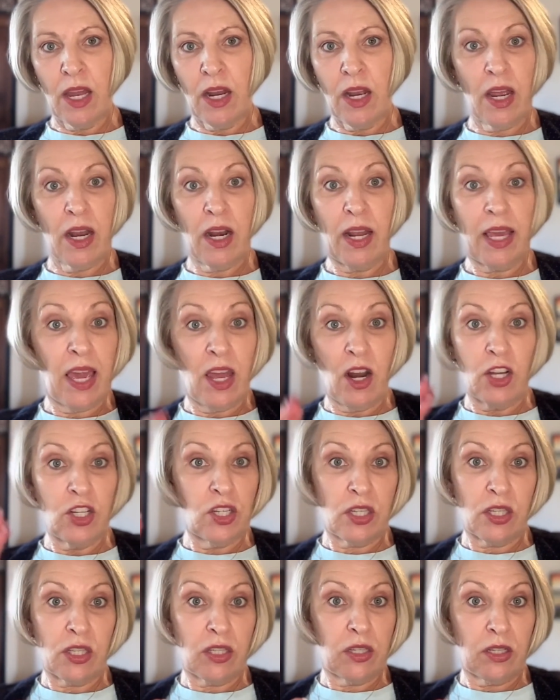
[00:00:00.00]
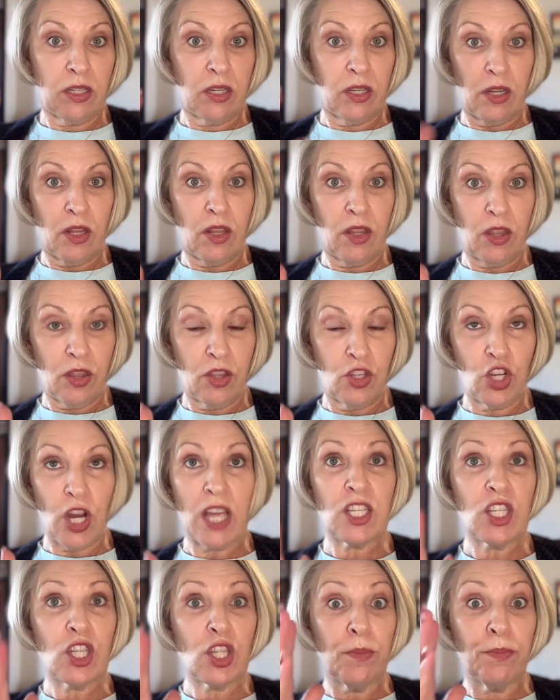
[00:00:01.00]
and again, I
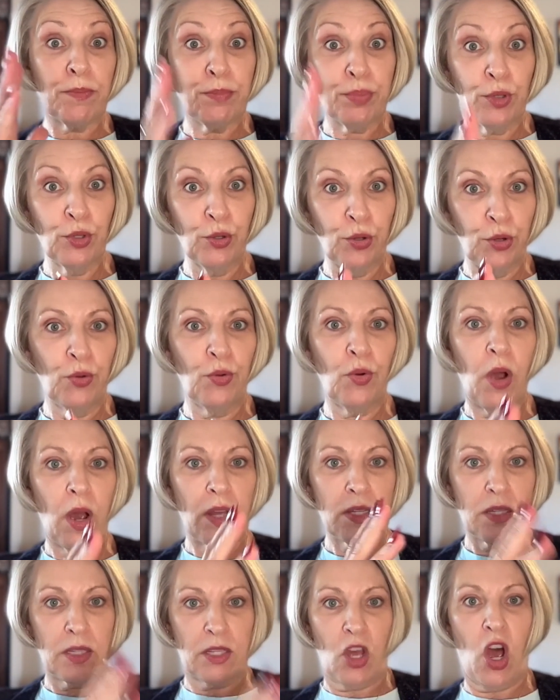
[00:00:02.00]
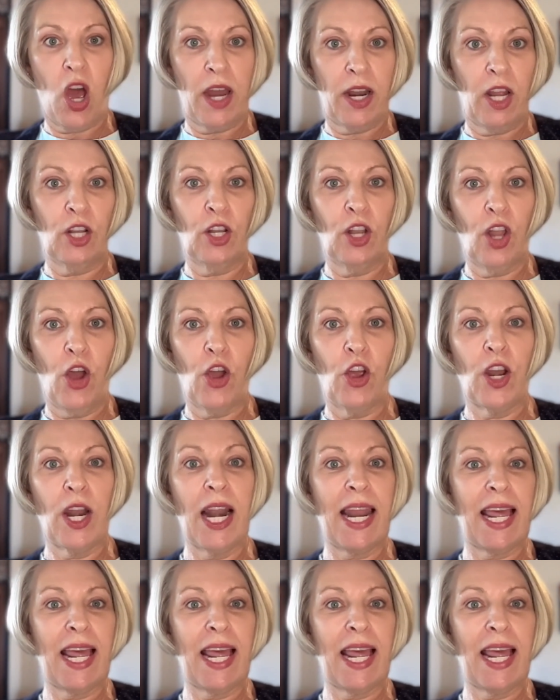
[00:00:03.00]
just the blue side alone,